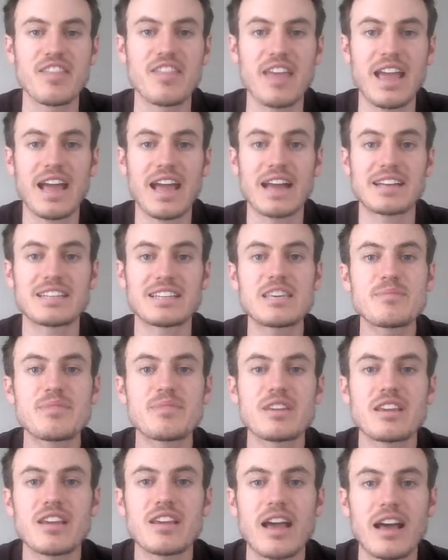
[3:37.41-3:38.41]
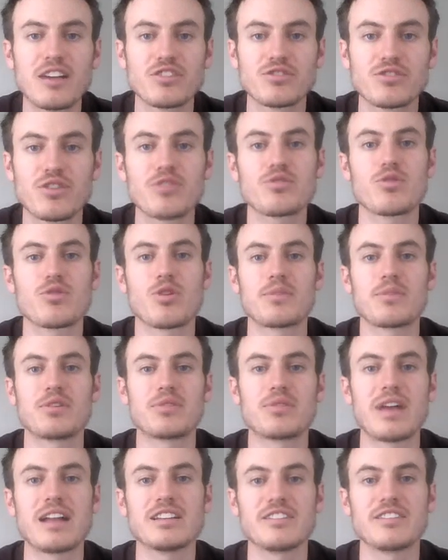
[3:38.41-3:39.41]
than keeping growth
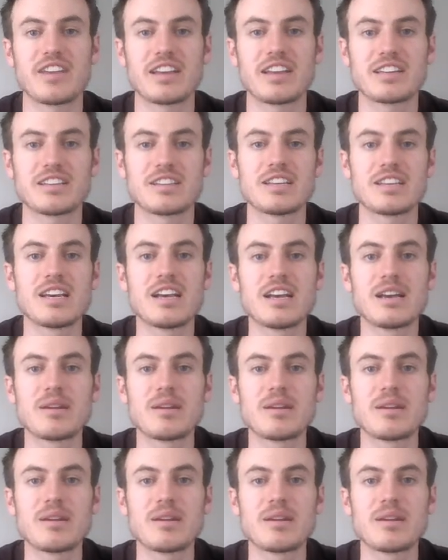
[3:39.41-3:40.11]
hormone elevated.